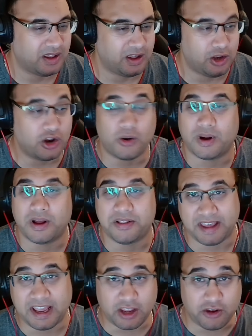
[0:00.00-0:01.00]
You know,
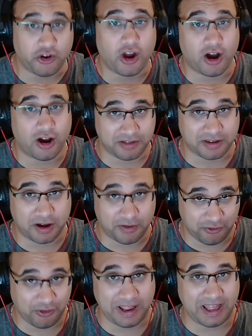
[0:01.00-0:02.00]
take a shot
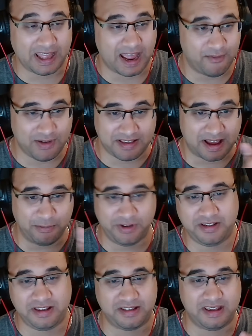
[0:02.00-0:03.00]
of drink every time you
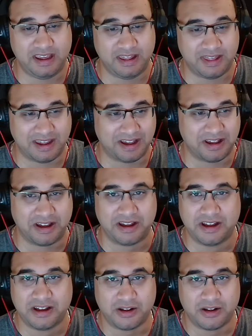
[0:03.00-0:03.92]
see the